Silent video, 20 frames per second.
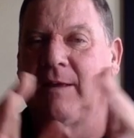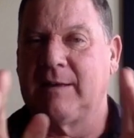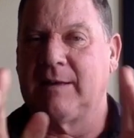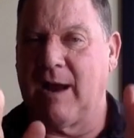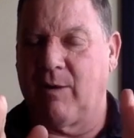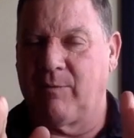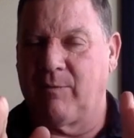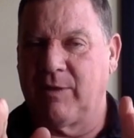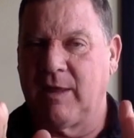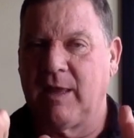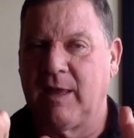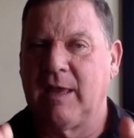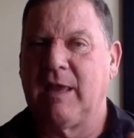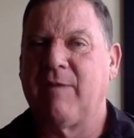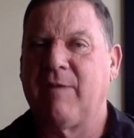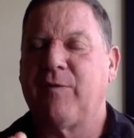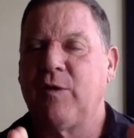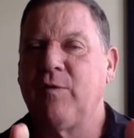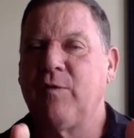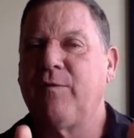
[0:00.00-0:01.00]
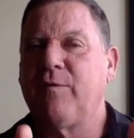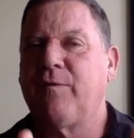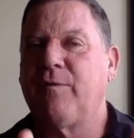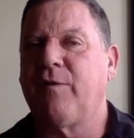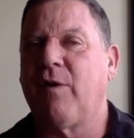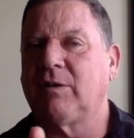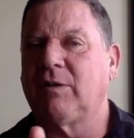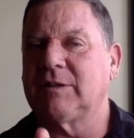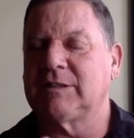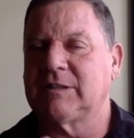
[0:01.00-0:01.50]
Now, if you
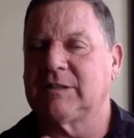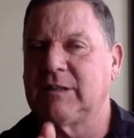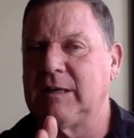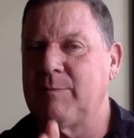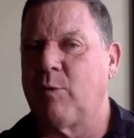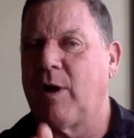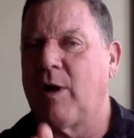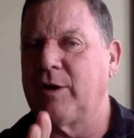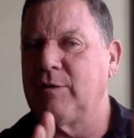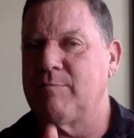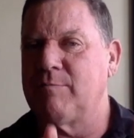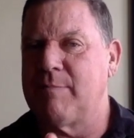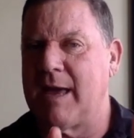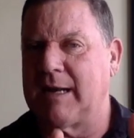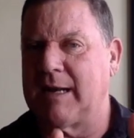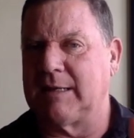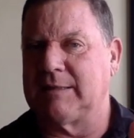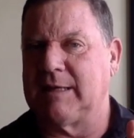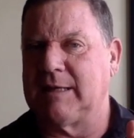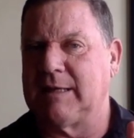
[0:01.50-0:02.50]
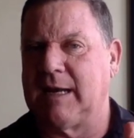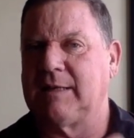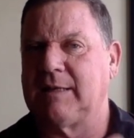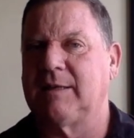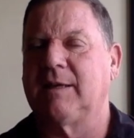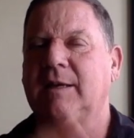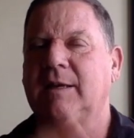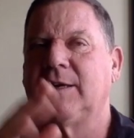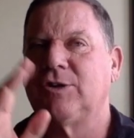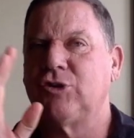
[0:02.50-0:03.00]
fall asleep while you meditate,
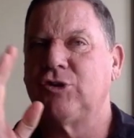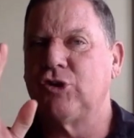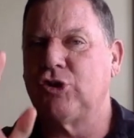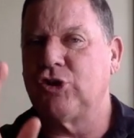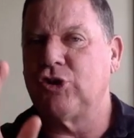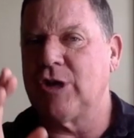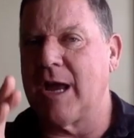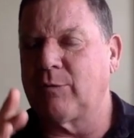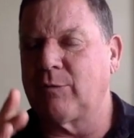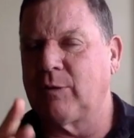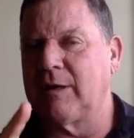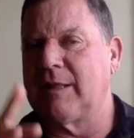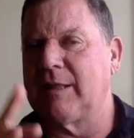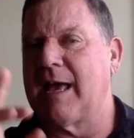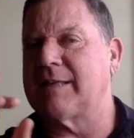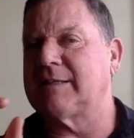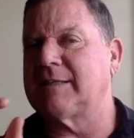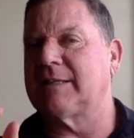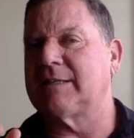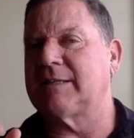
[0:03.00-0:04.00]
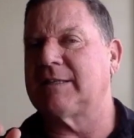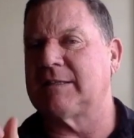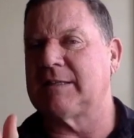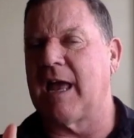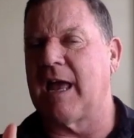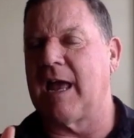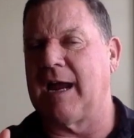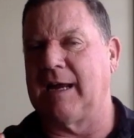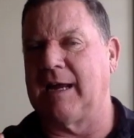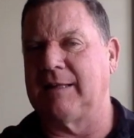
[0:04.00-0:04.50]
generally that's a
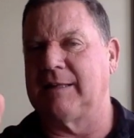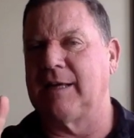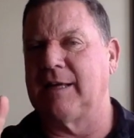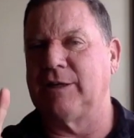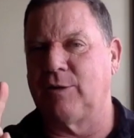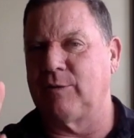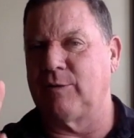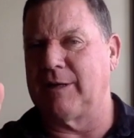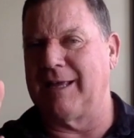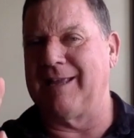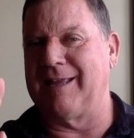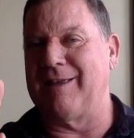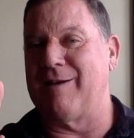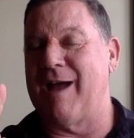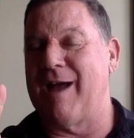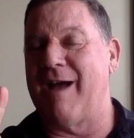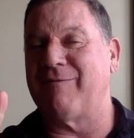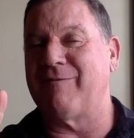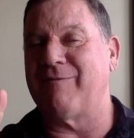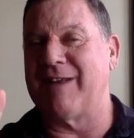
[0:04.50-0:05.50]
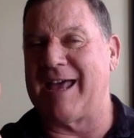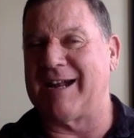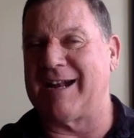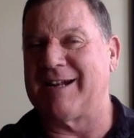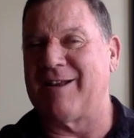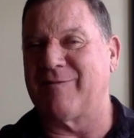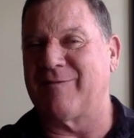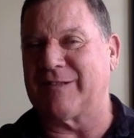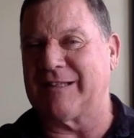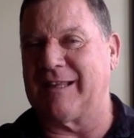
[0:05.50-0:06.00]
sign that you don't get, you haven't had
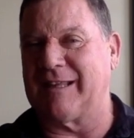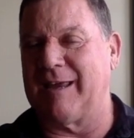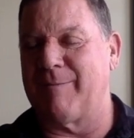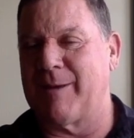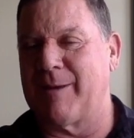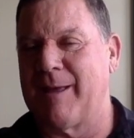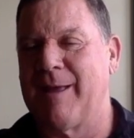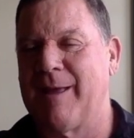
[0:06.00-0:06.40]
enough sleep.